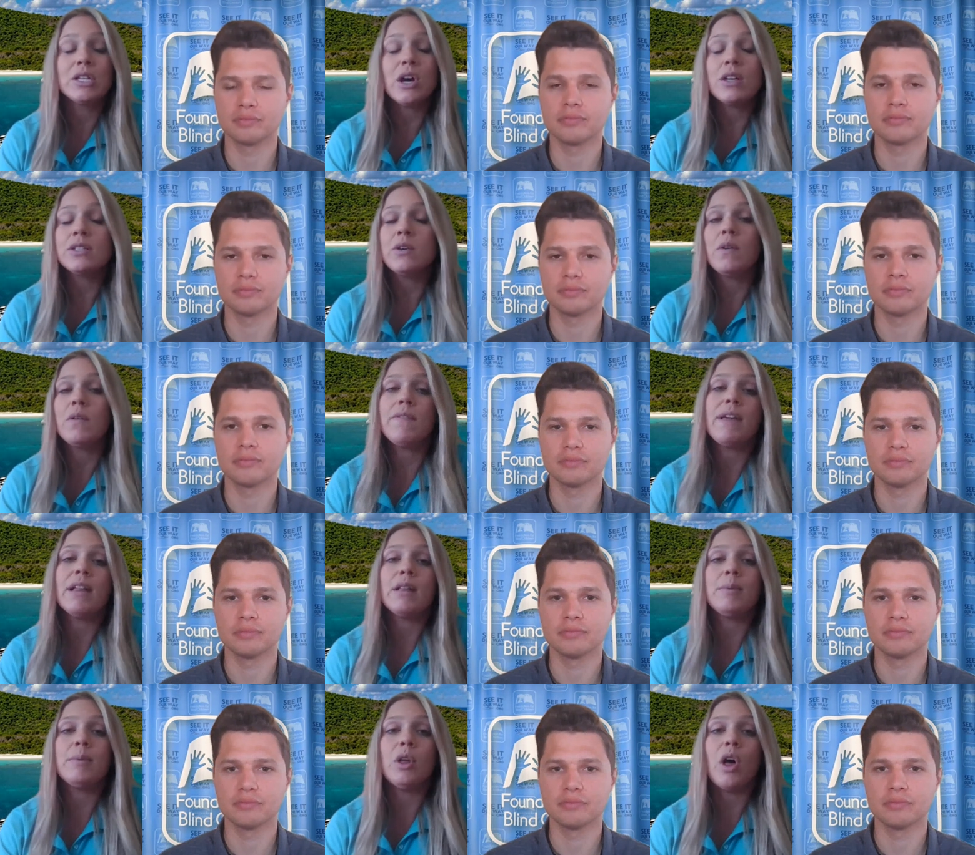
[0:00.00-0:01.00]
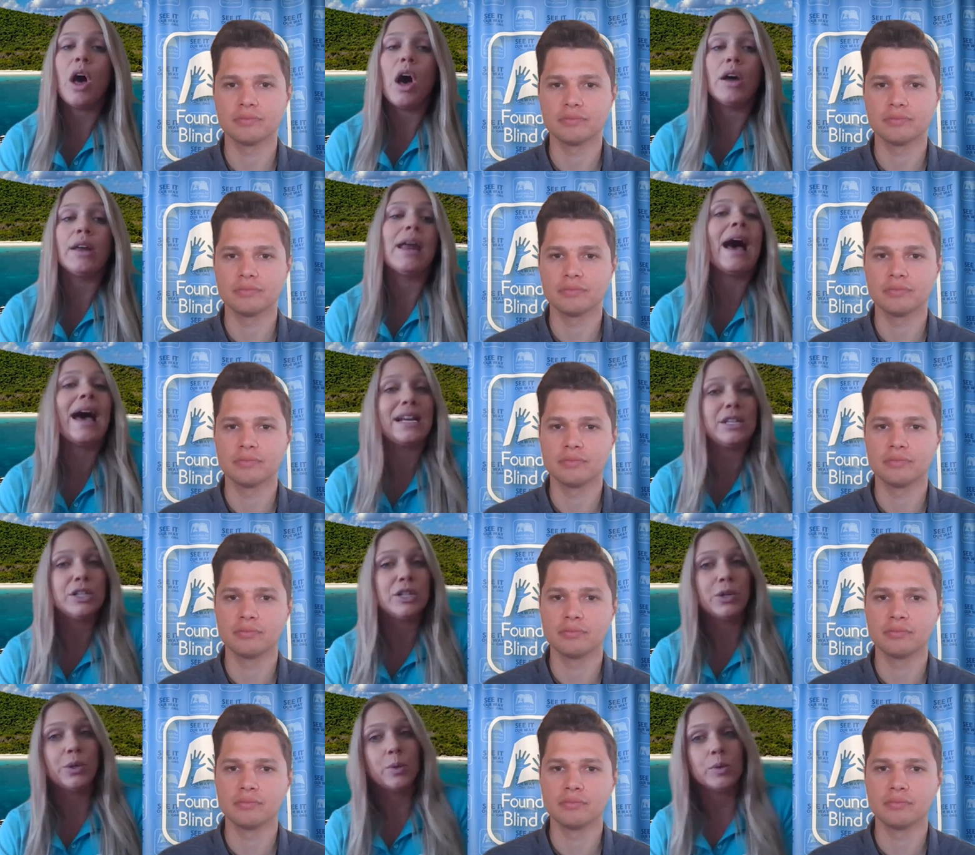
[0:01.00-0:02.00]
Speaker 1: And it's also available on
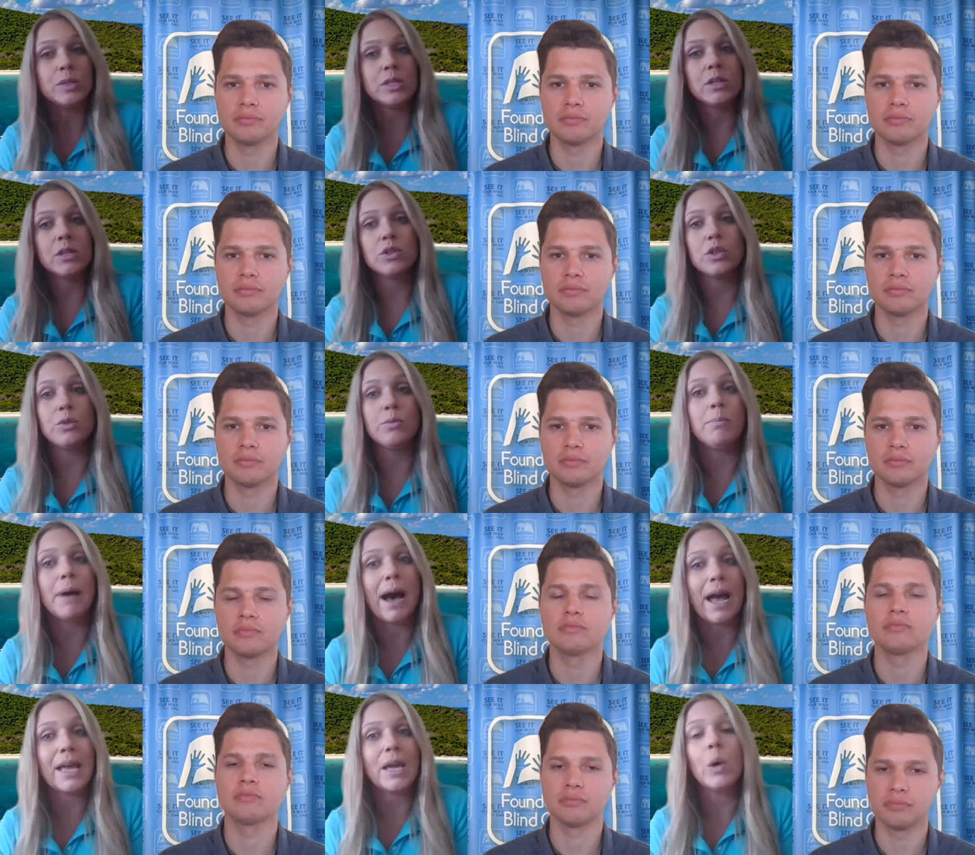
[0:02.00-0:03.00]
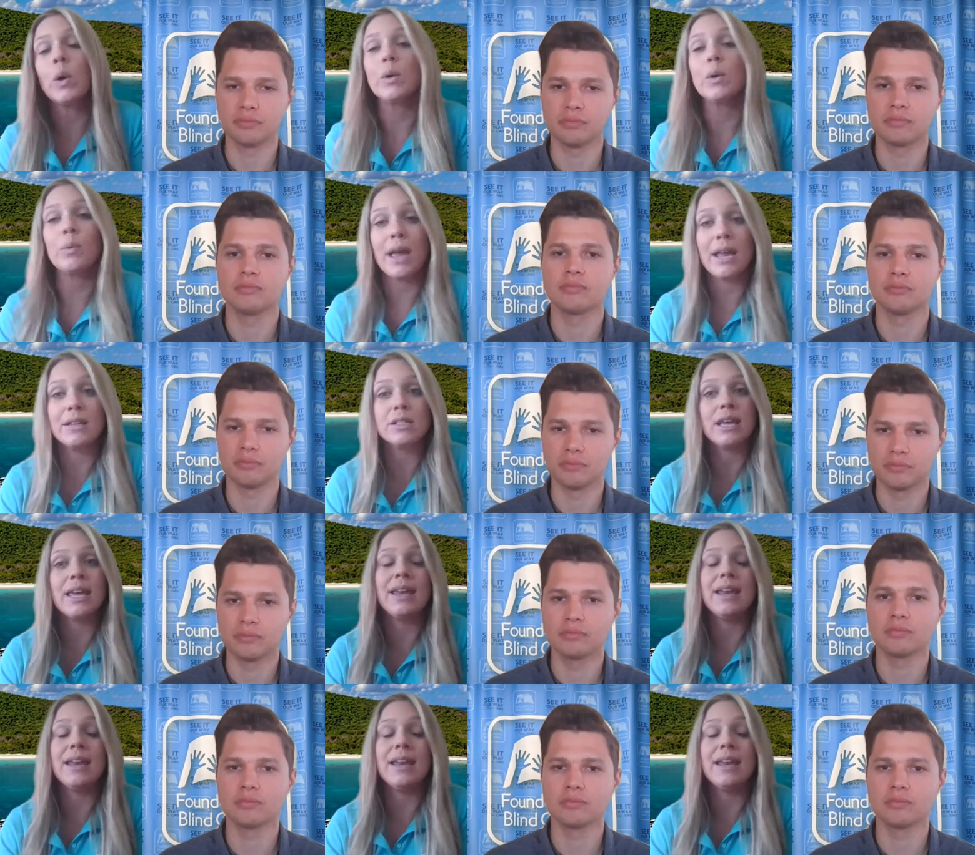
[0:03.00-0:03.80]
iTunes to buy or rent.